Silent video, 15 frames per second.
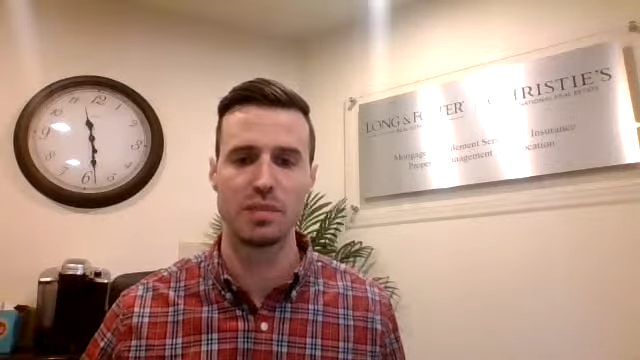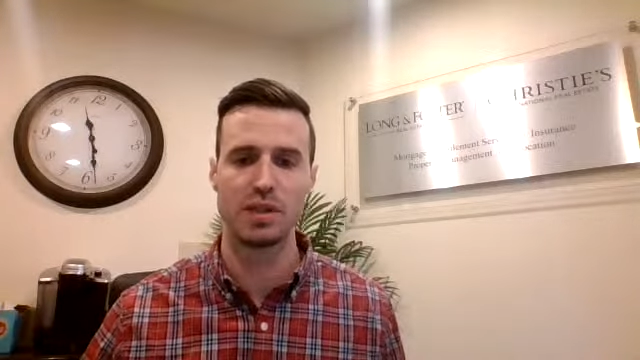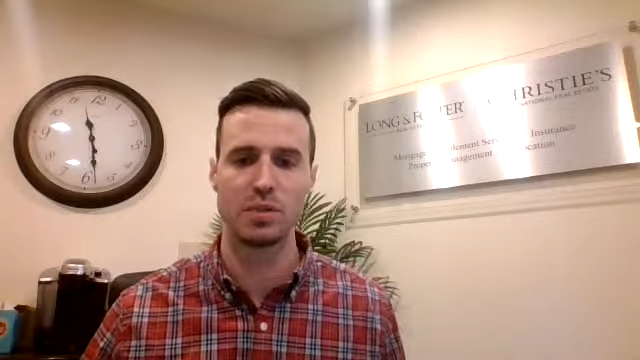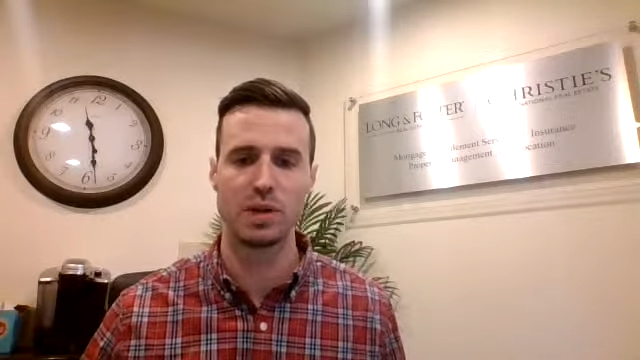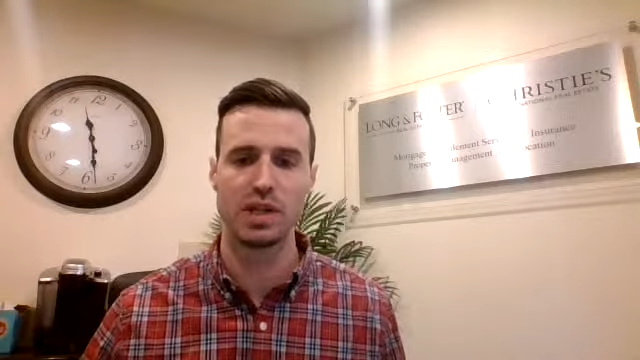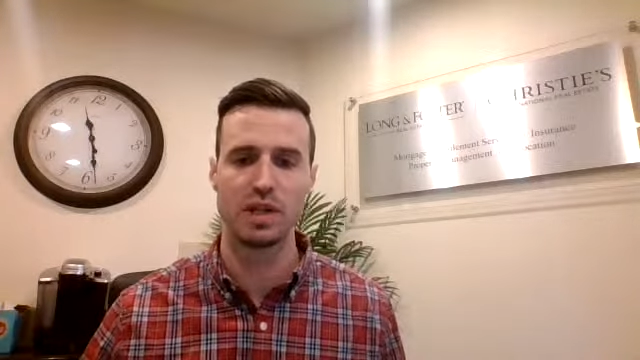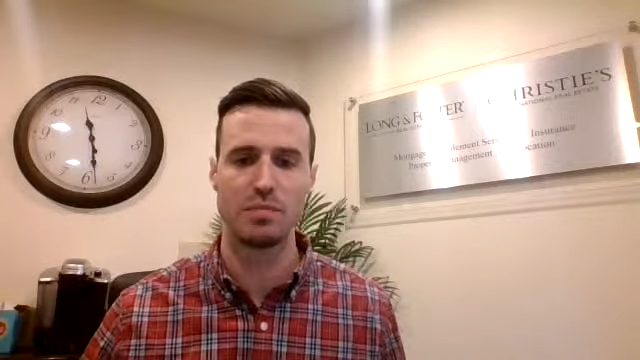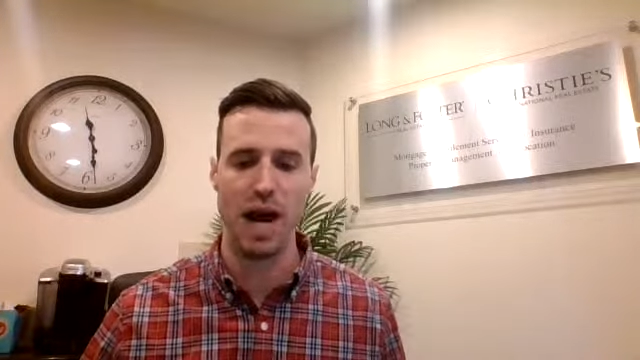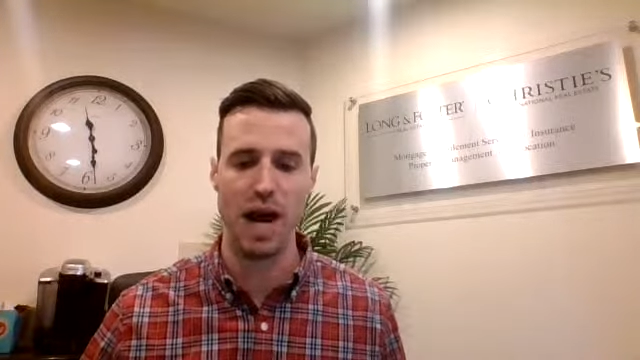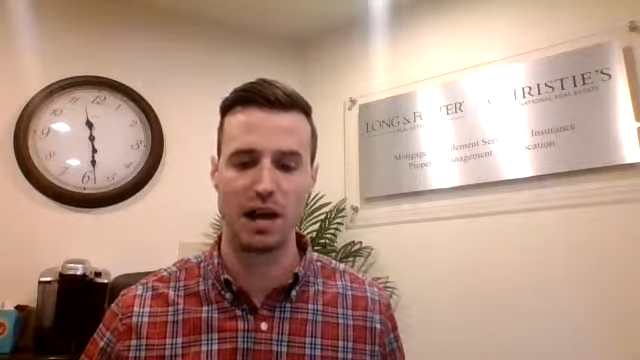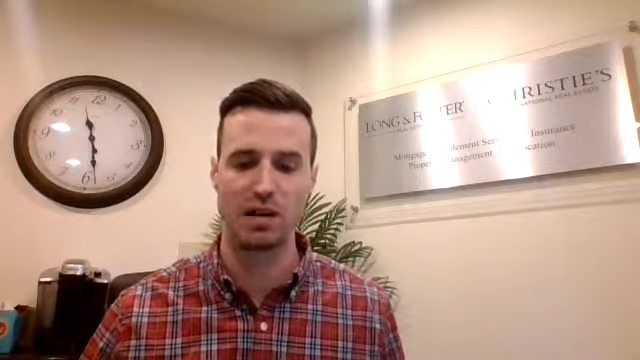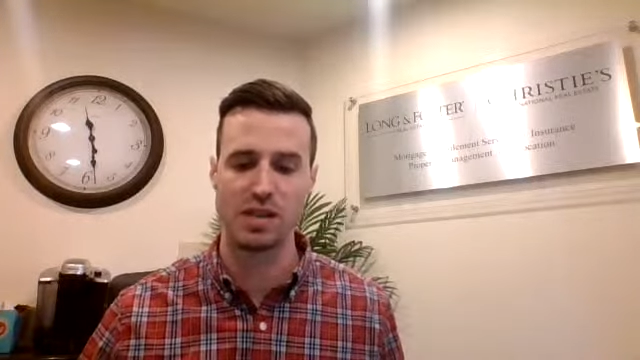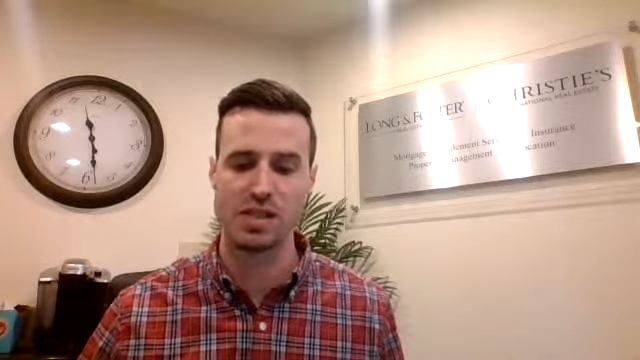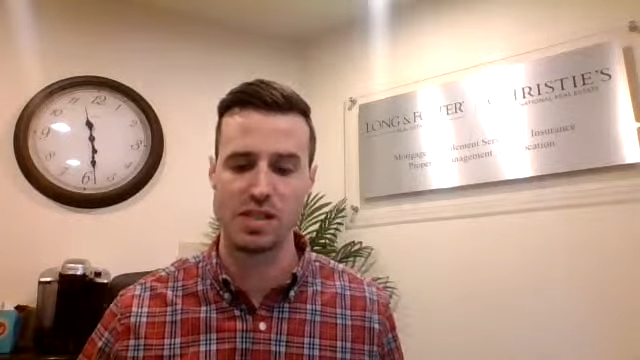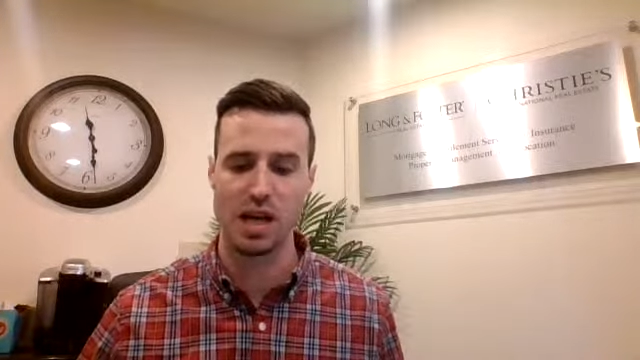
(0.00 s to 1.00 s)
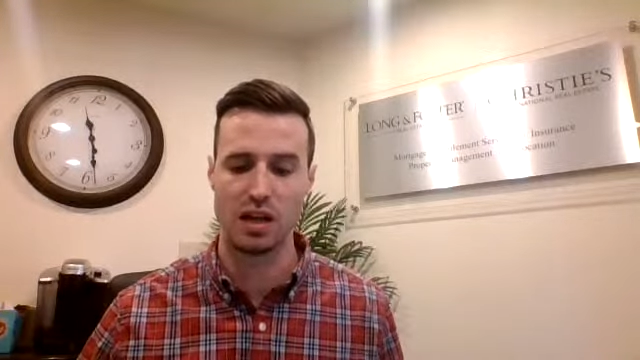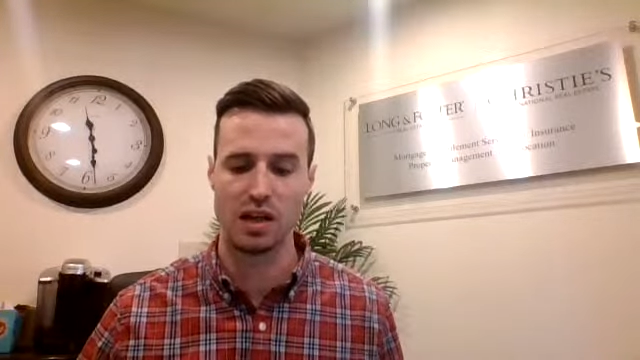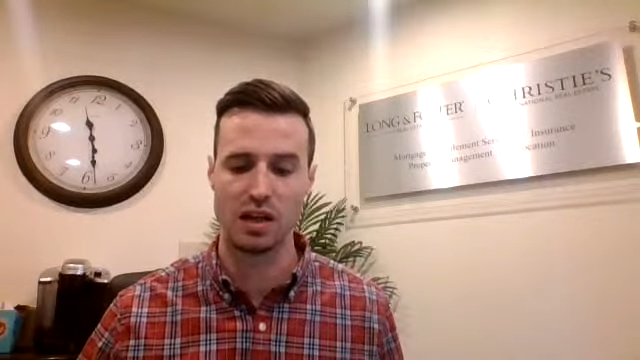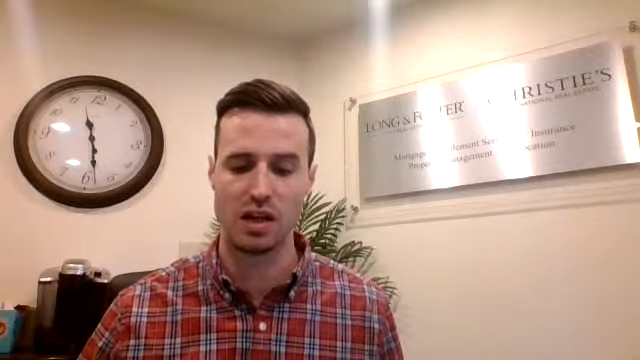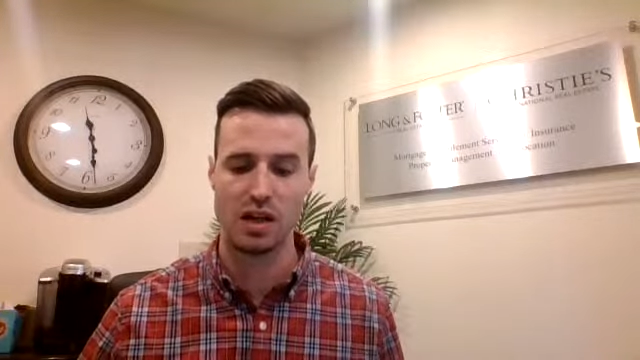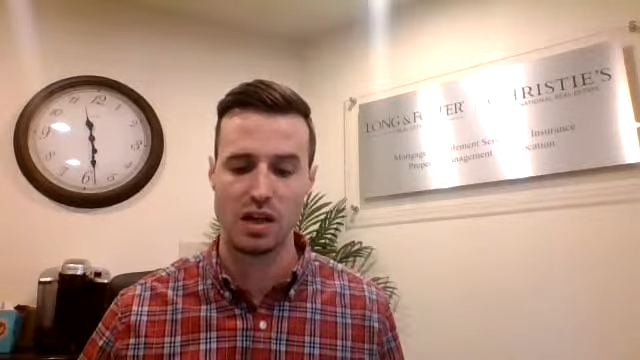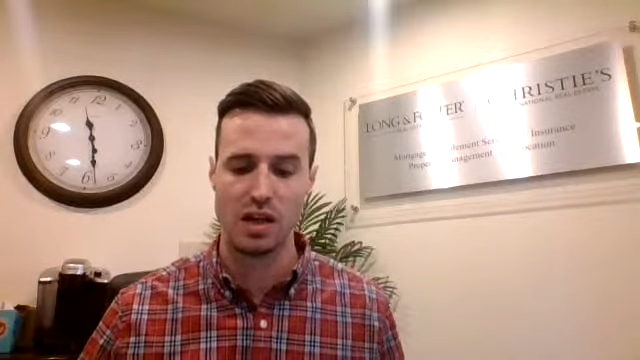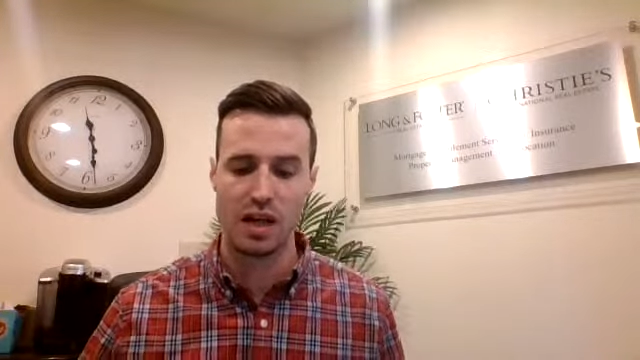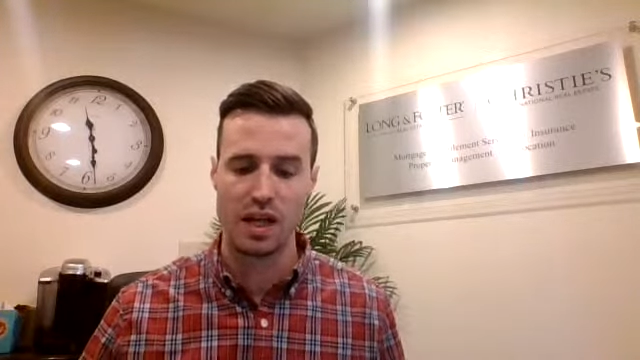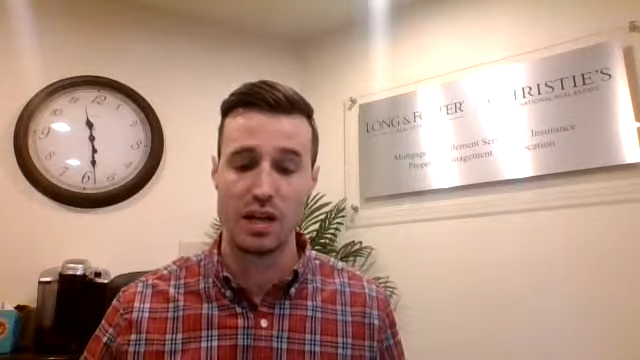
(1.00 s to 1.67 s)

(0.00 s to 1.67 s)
between the buyer and seller.